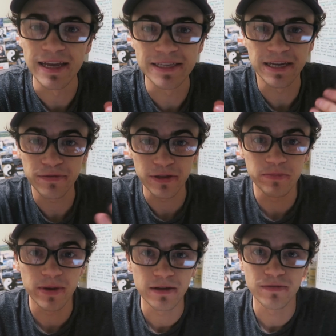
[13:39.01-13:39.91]
It's
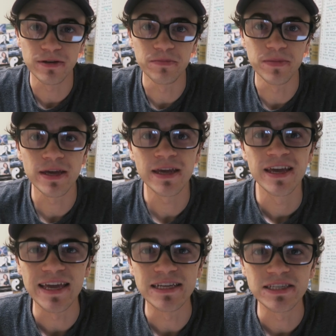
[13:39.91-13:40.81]
definitely benefited
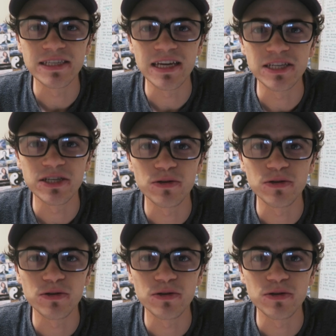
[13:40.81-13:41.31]
me. It just gets